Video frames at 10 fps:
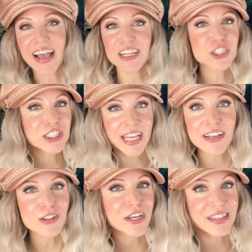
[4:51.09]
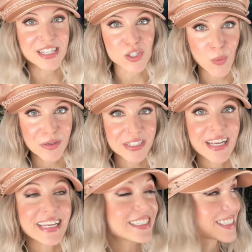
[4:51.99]
And just take a look at this quote.
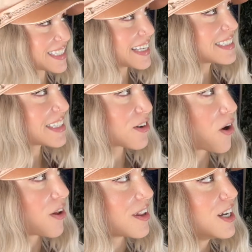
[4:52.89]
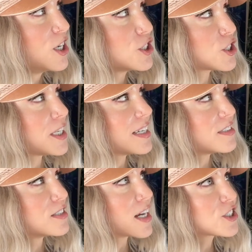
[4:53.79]
It says it all. She
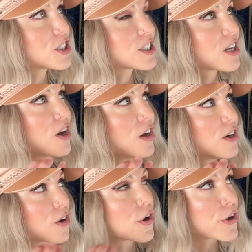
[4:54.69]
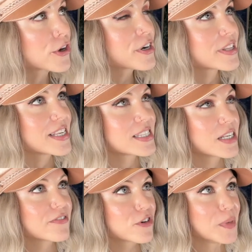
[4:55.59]
not just heard this
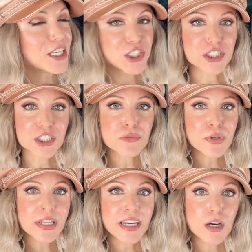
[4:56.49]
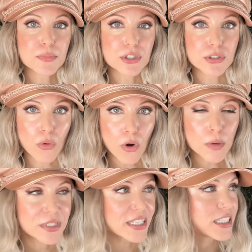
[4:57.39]
information, she really
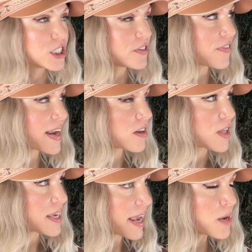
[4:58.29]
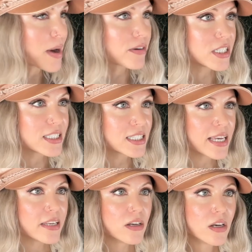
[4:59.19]
absorbed it, and she finally came out and
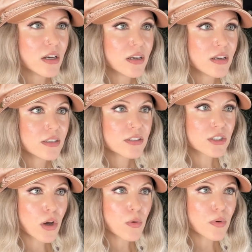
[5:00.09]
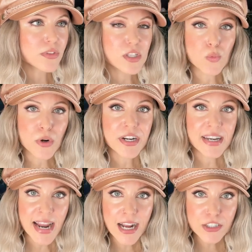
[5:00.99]
said, So this word
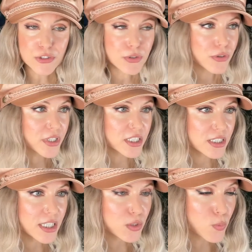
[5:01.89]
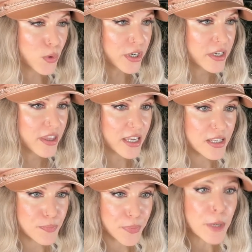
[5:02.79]
natural, this, this word
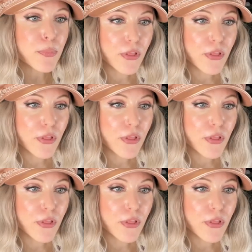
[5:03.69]
that people